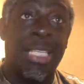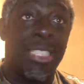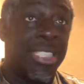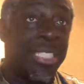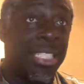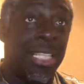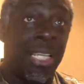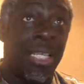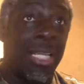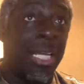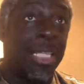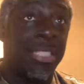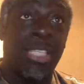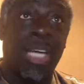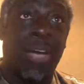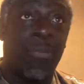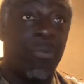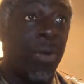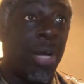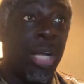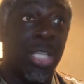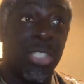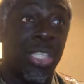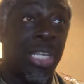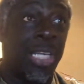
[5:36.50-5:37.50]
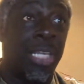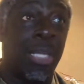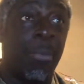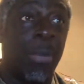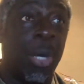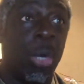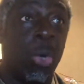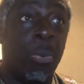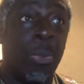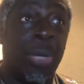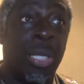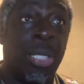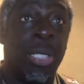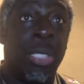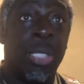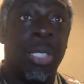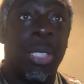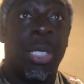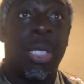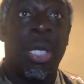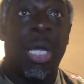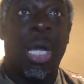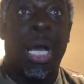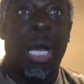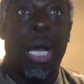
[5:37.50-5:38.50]
still a tough ask at the moment.
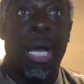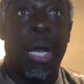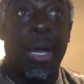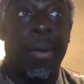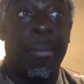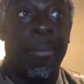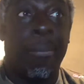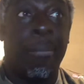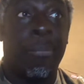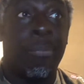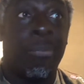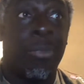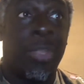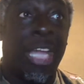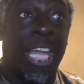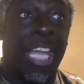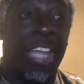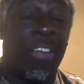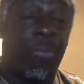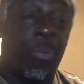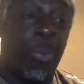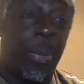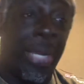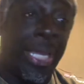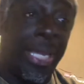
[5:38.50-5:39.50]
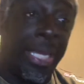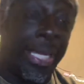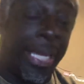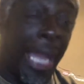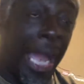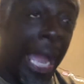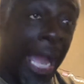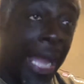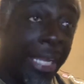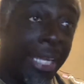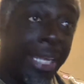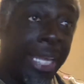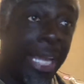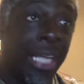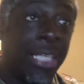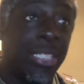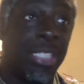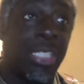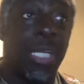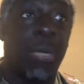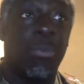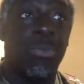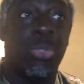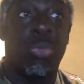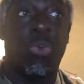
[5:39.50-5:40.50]
If we can get
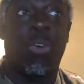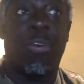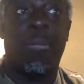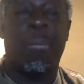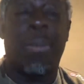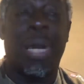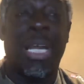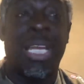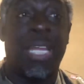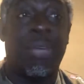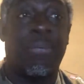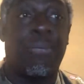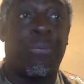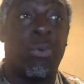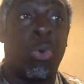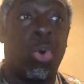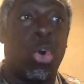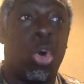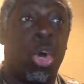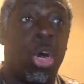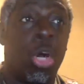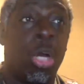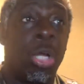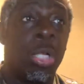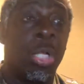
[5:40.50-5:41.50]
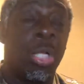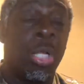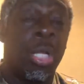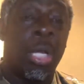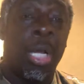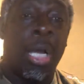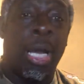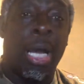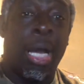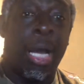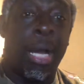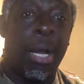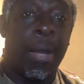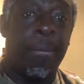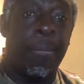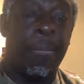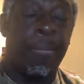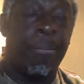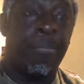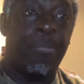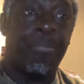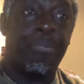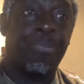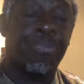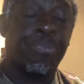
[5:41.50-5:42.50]
some sort of money for
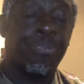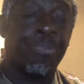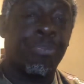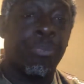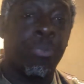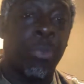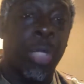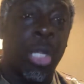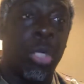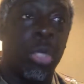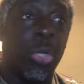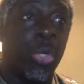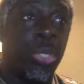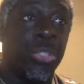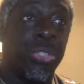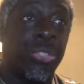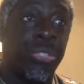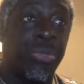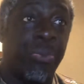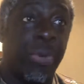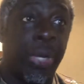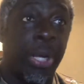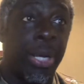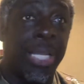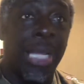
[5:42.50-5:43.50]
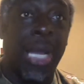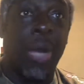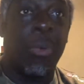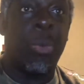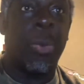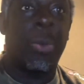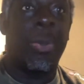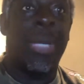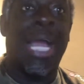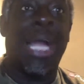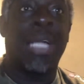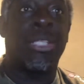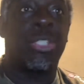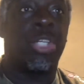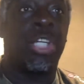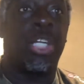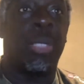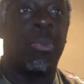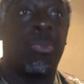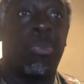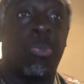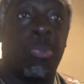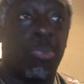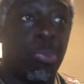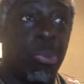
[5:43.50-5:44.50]
Lucas Torreira, that would be actually
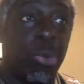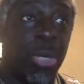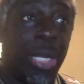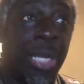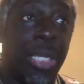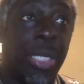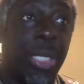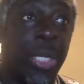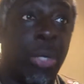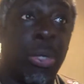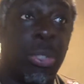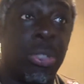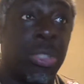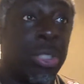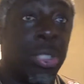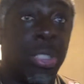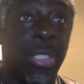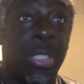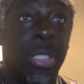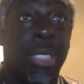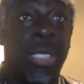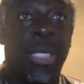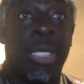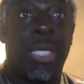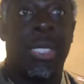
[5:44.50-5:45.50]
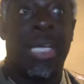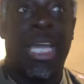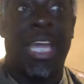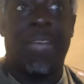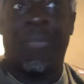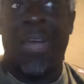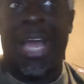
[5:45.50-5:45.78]
brilliant news. If